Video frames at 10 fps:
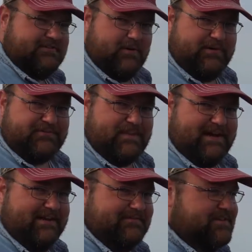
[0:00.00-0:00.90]
Tony's Spot
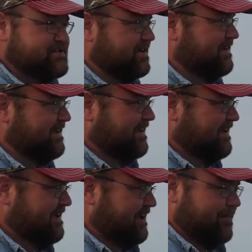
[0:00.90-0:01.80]
on Fishing.
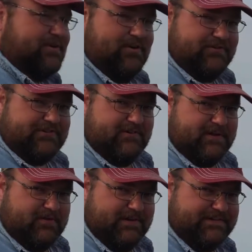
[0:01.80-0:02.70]
I'm your host, Tony
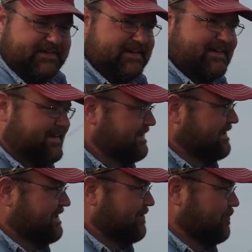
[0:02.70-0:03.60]
Krizek,
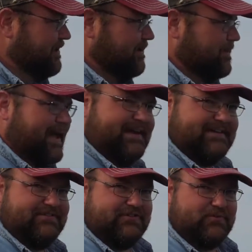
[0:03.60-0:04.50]
and we are back
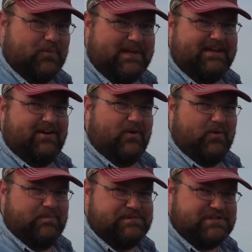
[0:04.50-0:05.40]
in sweet
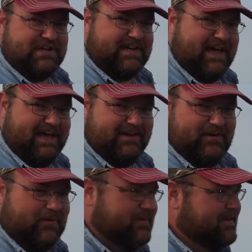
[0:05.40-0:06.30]
home
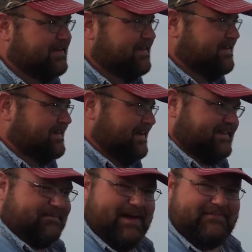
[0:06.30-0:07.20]
Chicago.
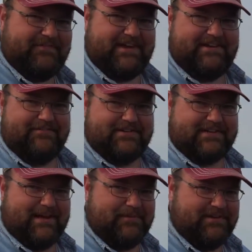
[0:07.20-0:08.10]
It's my favorite
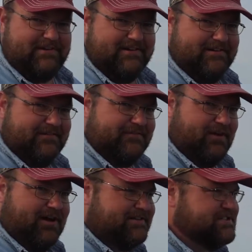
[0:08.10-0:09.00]
time of year. A
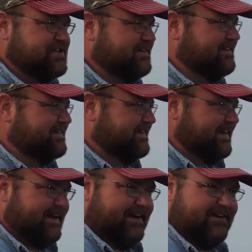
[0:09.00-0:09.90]
fall chill is in
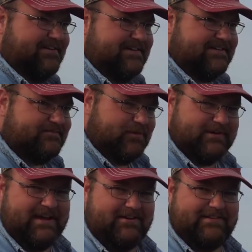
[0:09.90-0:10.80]
the air. We're
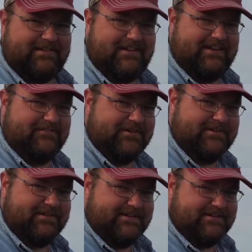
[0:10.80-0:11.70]
down on the lakefront
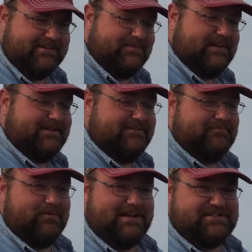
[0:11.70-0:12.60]
committing
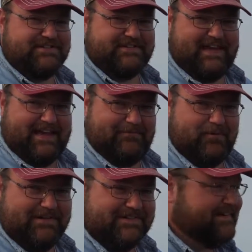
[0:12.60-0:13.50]
regicide
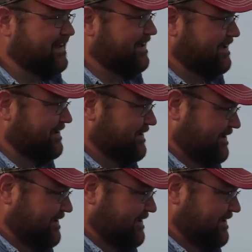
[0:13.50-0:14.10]
once again.